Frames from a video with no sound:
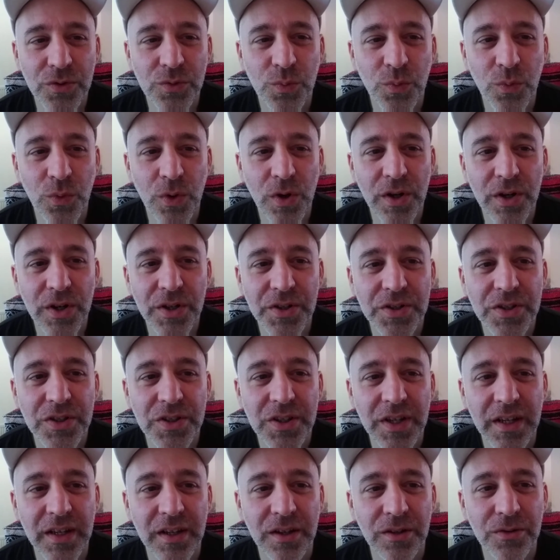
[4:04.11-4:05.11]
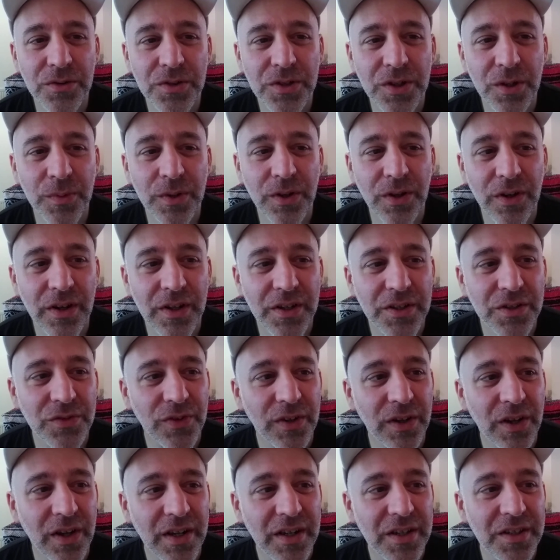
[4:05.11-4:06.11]
worst singles. So we got asked
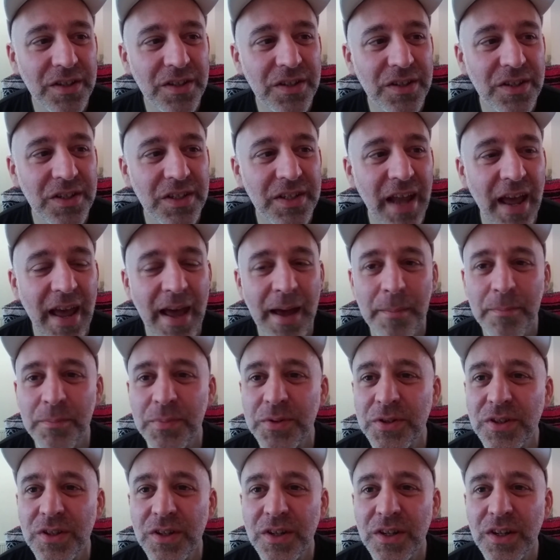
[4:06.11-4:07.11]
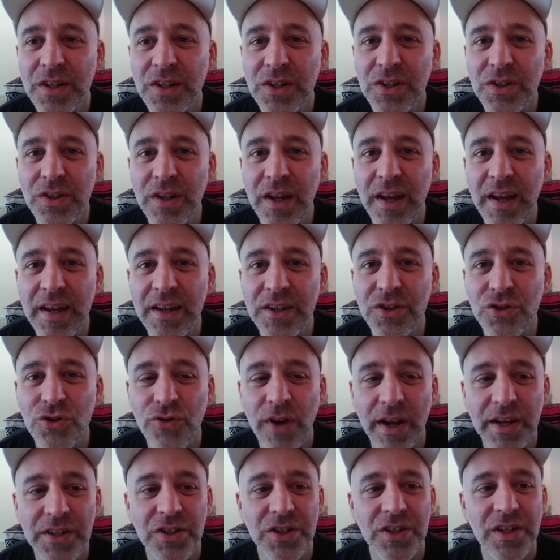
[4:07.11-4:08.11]
for like Steps,
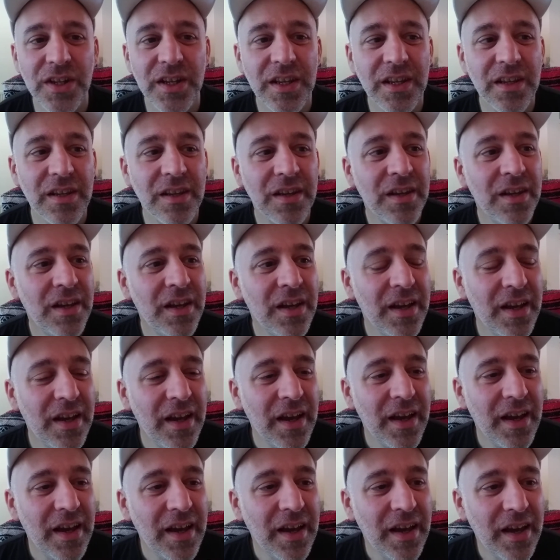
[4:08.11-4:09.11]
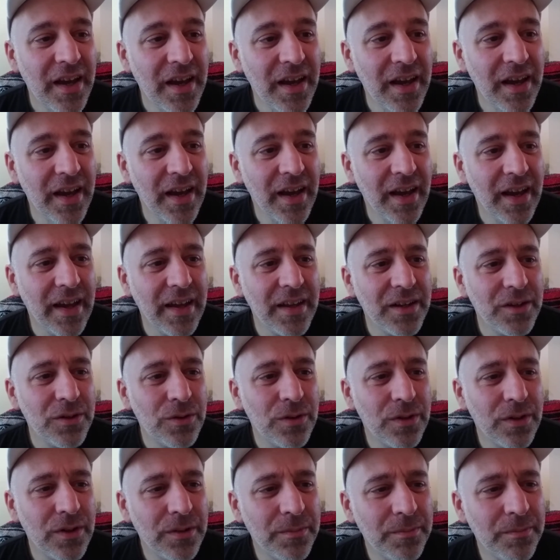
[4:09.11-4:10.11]
Tragedy, and
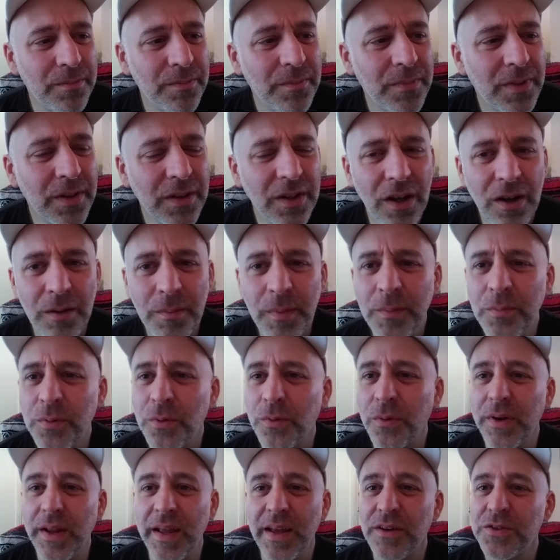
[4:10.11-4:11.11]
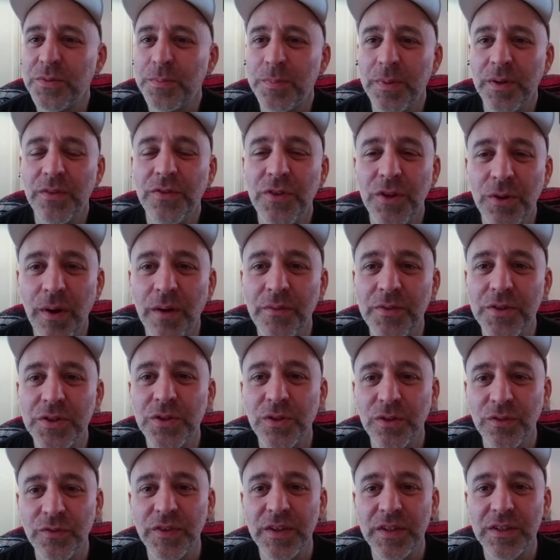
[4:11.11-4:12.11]
I can't remember what else, but a few other
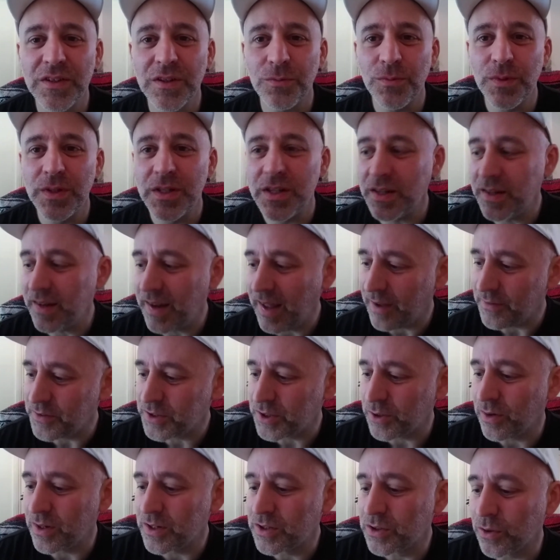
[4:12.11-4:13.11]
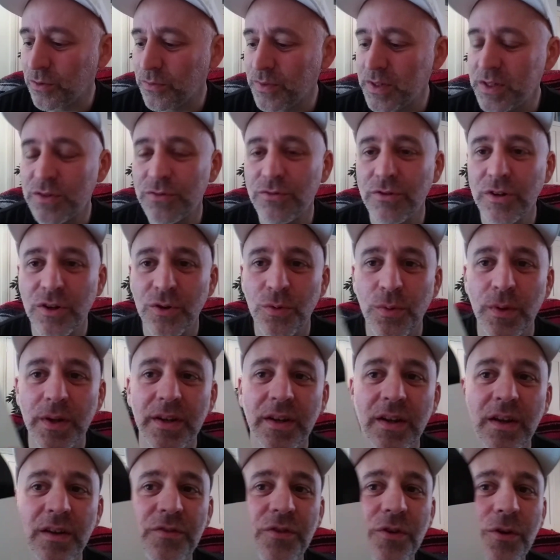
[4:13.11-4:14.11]
sort of things that we didn't have. So I saw this for £1,
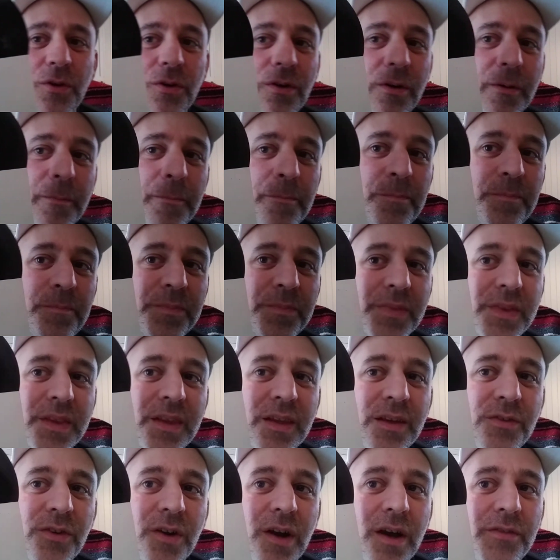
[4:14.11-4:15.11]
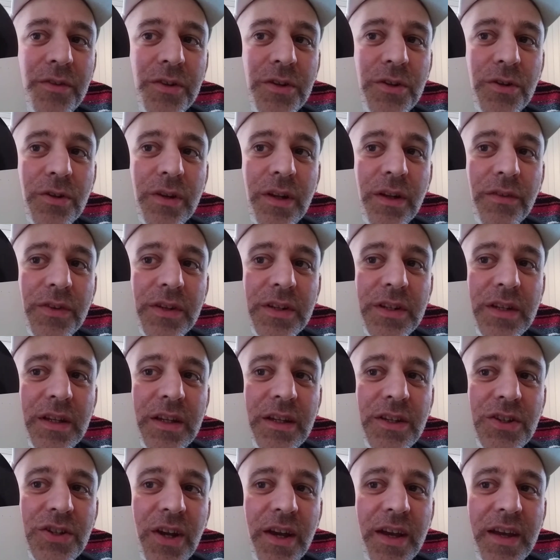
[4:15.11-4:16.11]
and I thought, if I ever do another
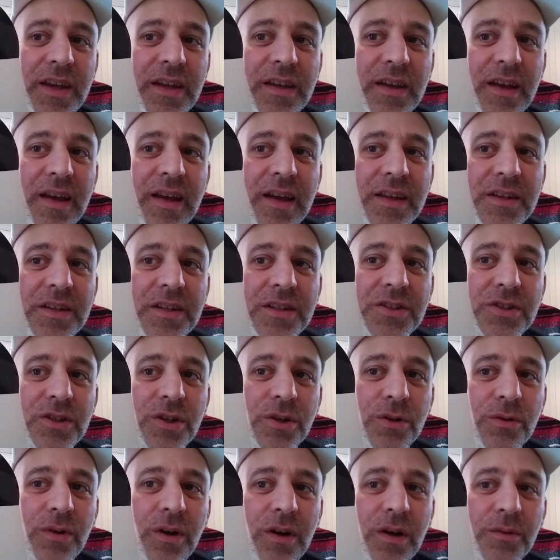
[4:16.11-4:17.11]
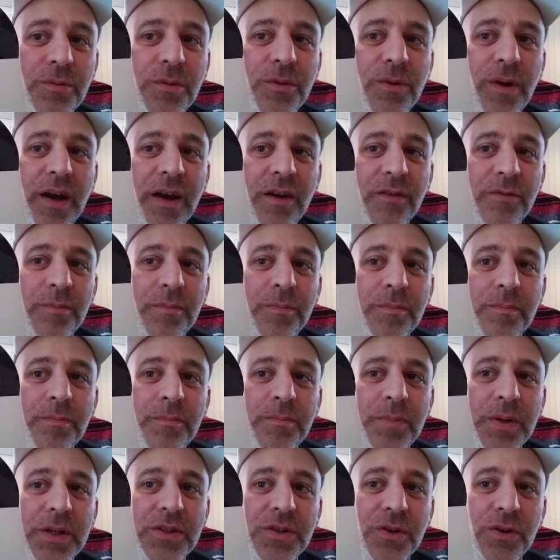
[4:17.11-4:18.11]
DJ disco, I will have
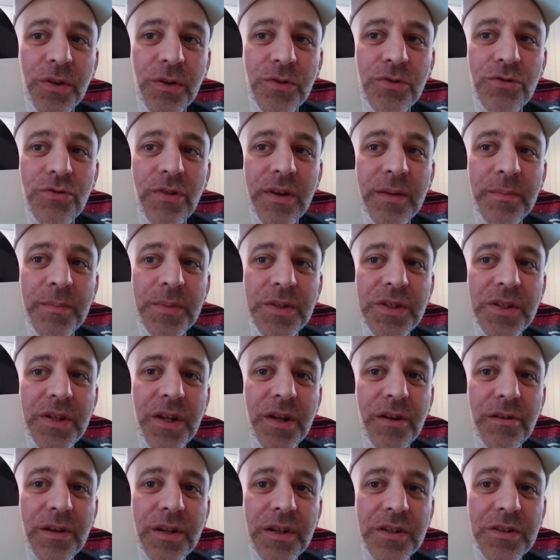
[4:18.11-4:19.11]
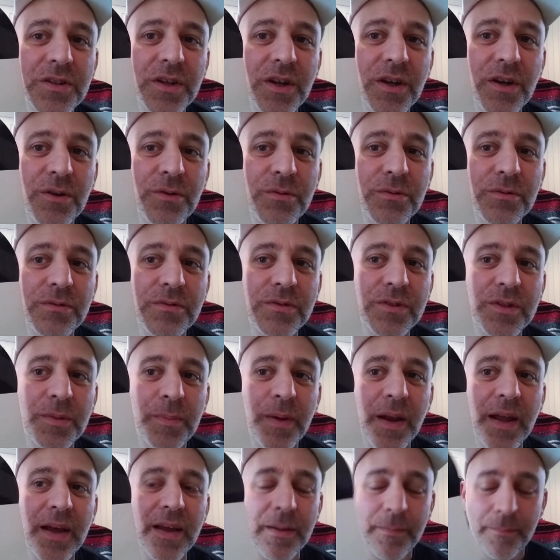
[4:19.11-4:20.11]
Peter Andre, Mysterious Girl, to
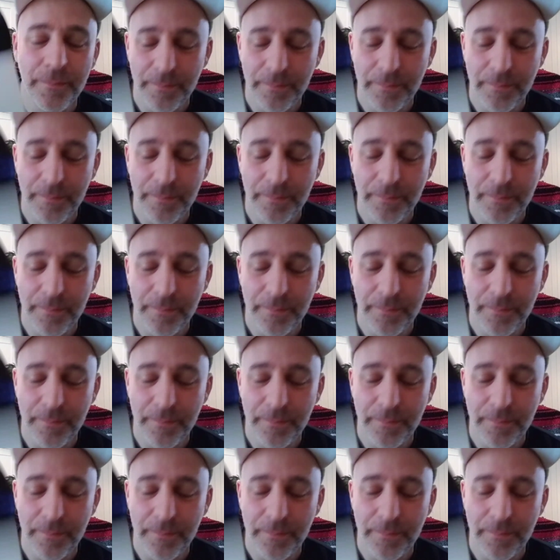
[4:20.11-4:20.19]
play.